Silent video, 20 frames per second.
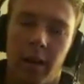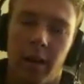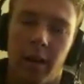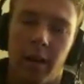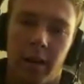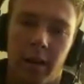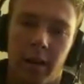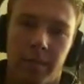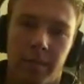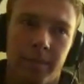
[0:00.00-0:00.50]

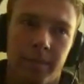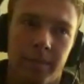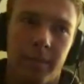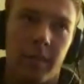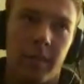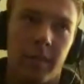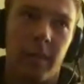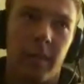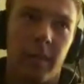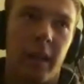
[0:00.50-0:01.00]

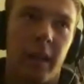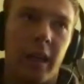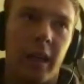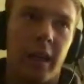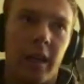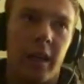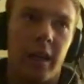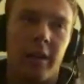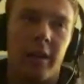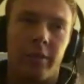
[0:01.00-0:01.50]

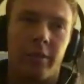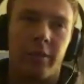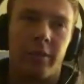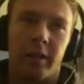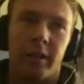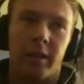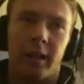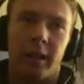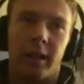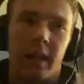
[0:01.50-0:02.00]
like
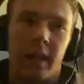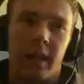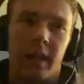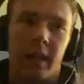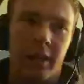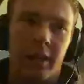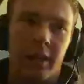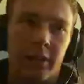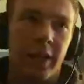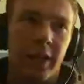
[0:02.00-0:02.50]
800,
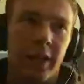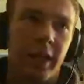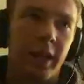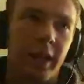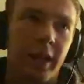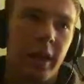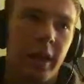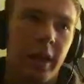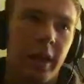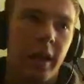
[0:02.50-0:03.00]
that
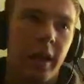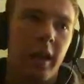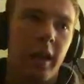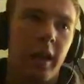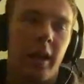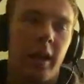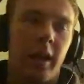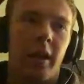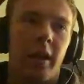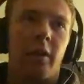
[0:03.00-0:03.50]
straight
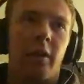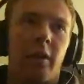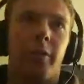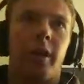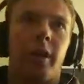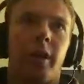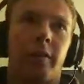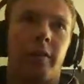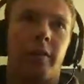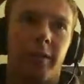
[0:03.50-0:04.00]

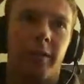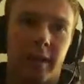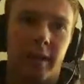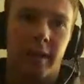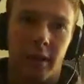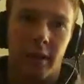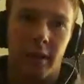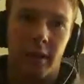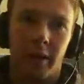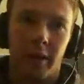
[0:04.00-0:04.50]
when we come through
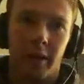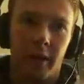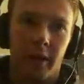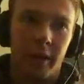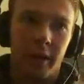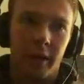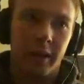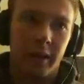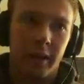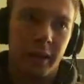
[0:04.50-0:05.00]
the start,
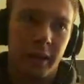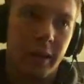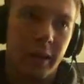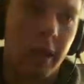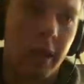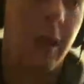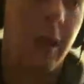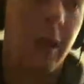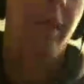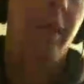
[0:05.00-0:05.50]

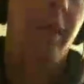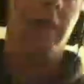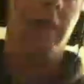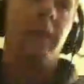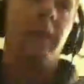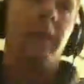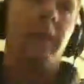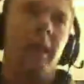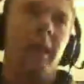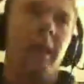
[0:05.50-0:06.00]
just kind of
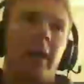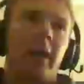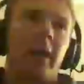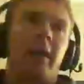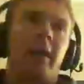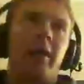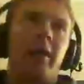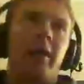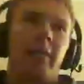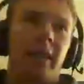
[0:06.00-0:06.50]
knowing that I
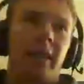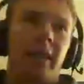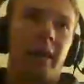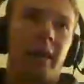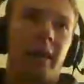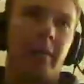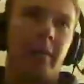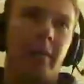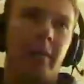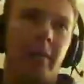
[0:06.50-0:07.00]
could
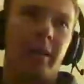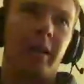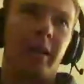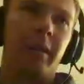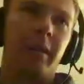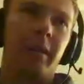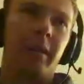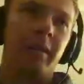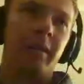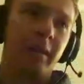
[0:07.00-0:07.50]
make it up
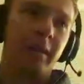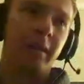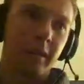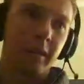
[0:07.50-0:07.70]
there.